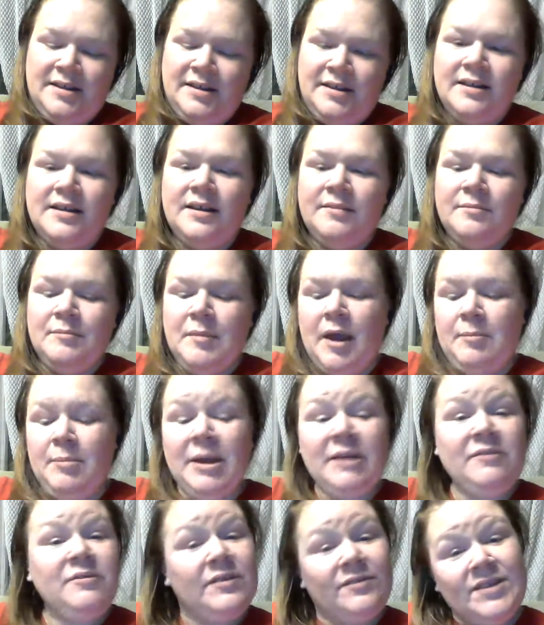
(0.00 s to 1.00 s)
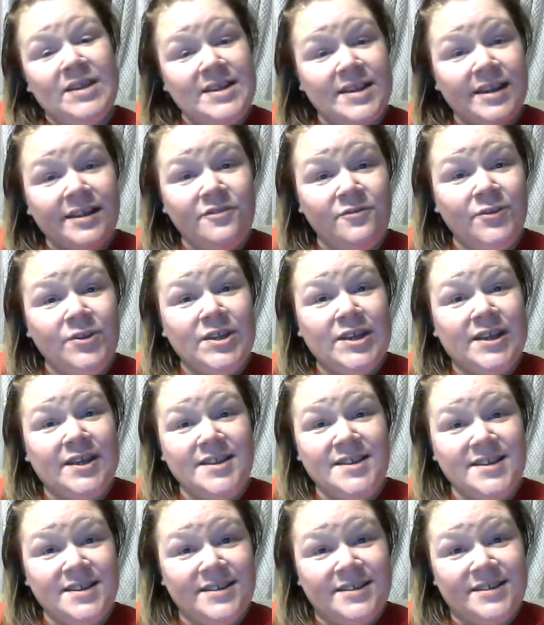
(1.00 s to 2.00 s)
I paid 50 cents for
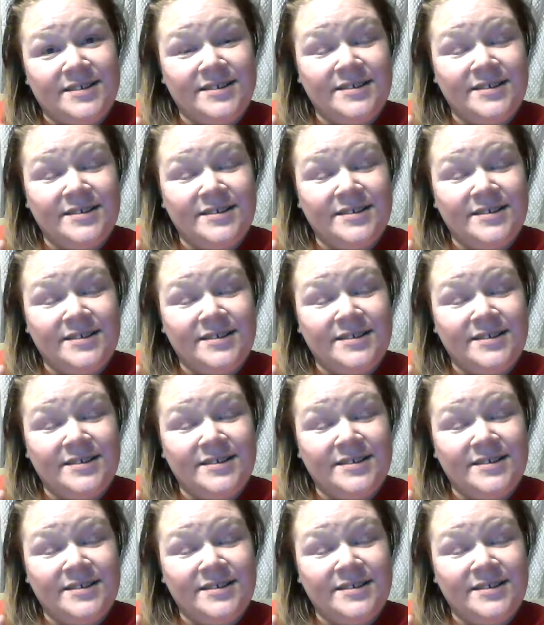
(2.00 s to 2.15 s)
these.